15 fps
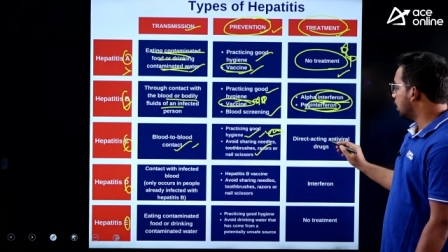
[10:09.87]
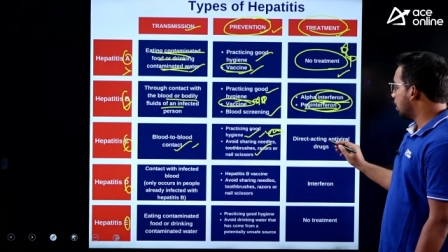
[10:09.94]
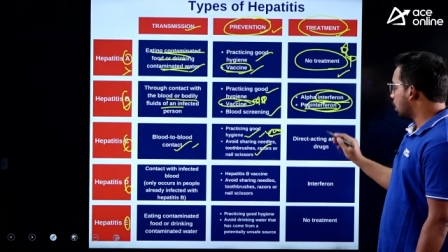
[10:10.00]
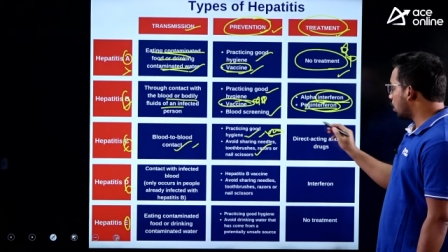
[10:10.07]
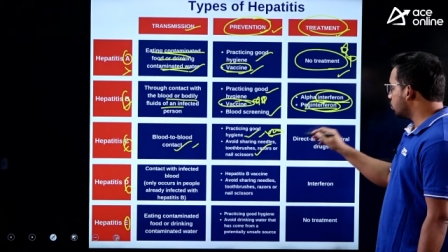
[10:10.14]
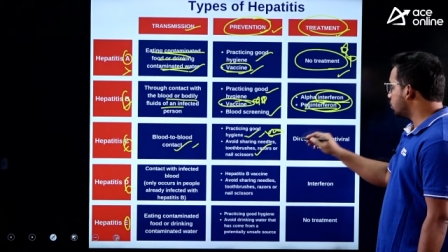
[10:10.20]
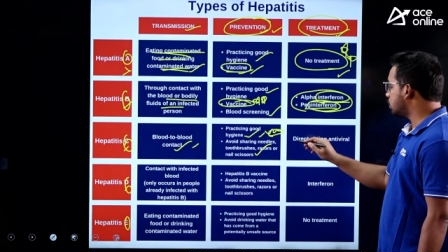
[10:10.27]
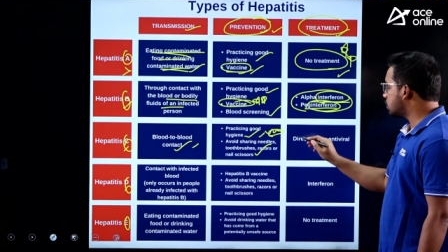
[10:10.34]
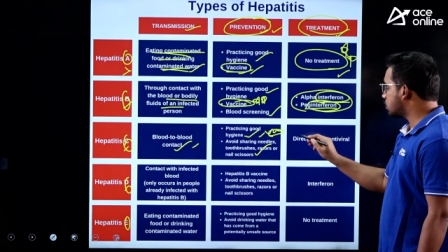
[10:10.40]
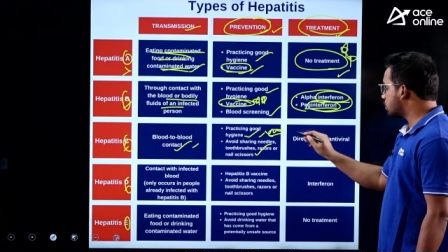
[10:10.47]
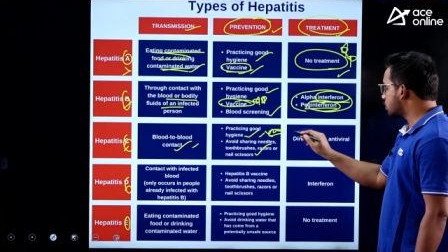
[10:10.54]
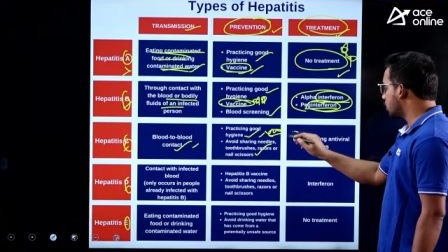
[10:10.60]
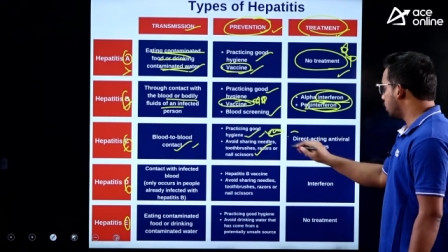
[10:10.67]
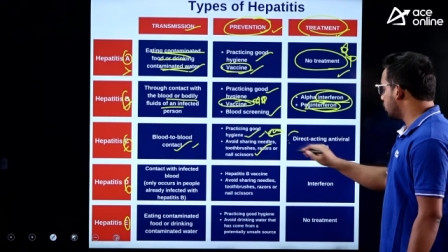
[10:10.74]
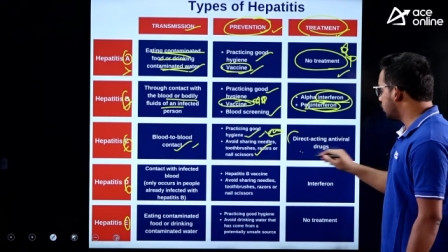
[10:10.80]
Now, this
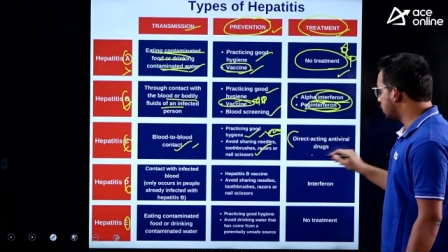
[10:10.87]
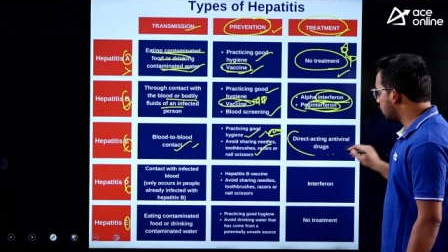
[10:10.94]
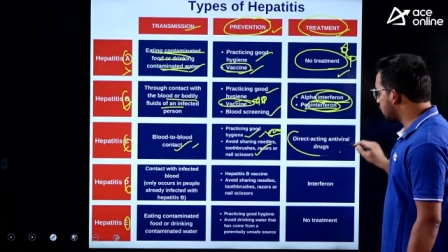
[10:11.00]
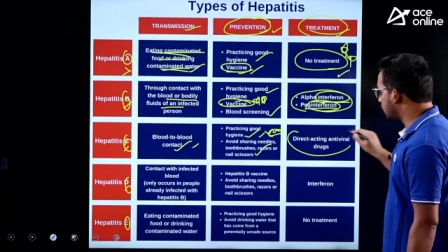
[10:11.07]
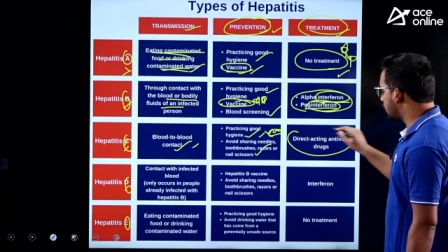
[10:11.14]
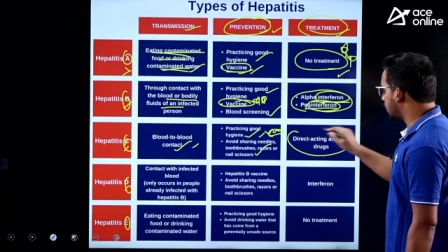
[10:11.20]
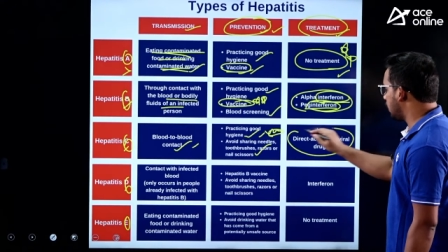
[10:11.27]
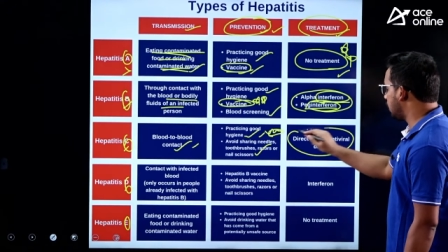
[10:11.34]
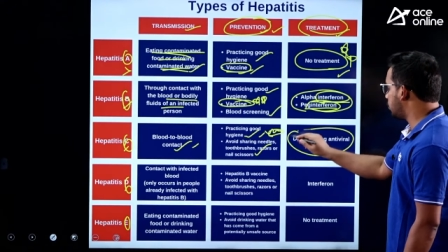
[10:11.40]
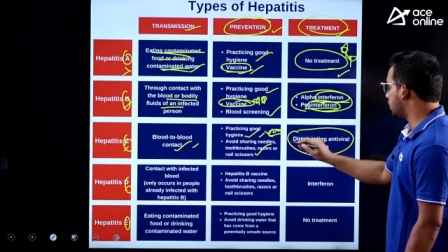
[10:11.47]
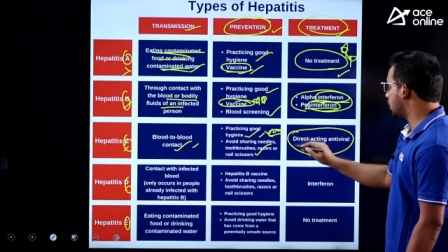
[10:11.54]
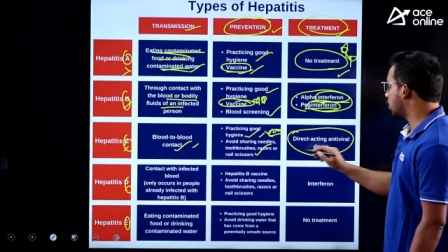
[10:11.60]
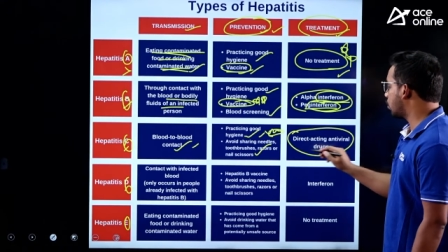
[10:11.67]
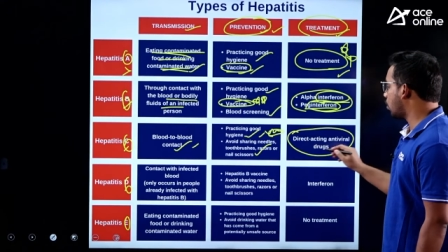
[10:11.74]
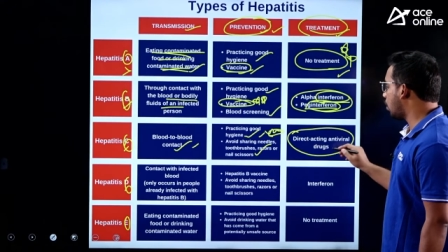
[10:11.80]
is there is a
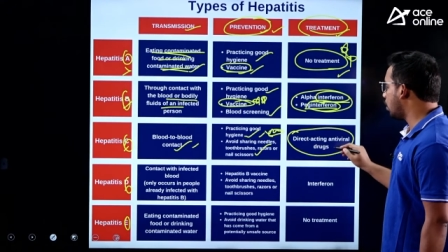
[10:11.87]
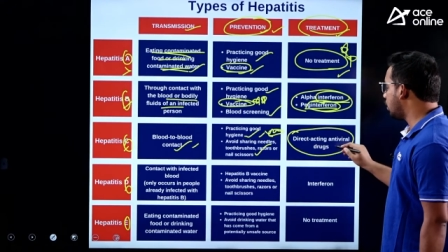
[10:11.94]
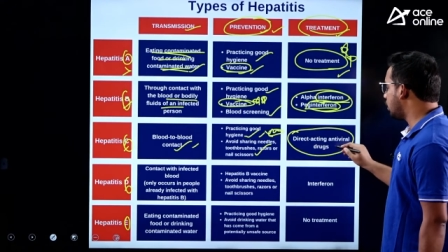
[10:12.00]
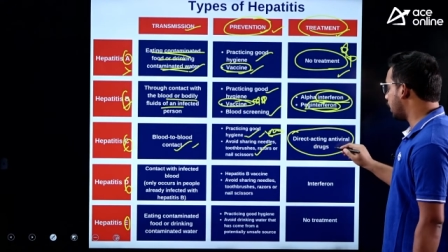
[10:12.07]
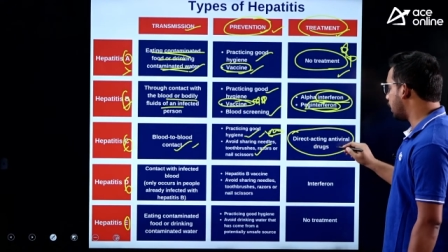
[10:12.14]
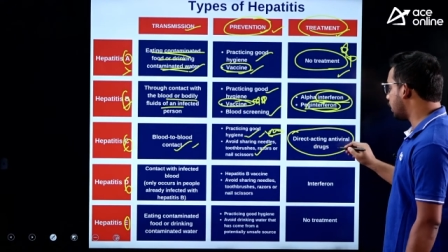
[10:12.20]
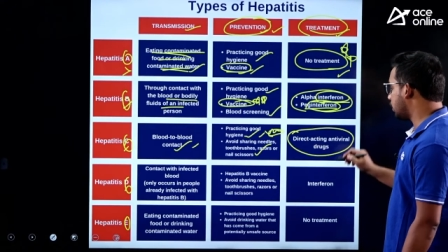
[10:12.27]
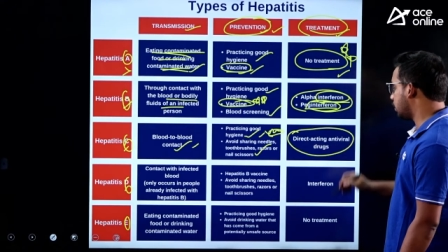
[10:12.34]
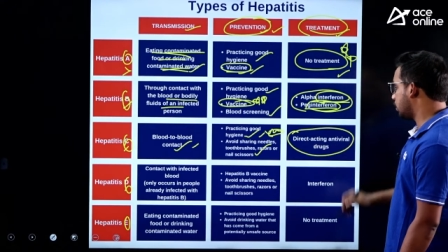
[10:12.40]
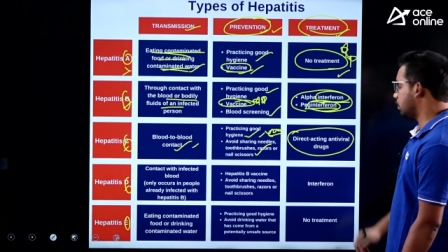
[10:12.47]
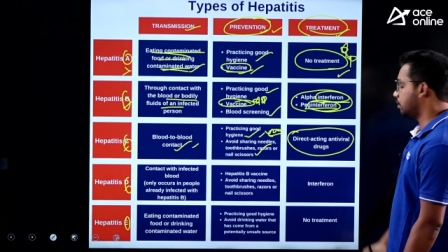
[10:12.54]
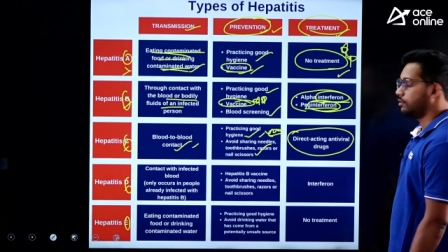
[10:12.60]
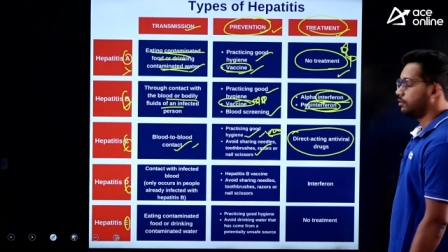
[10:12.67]
treatment called direct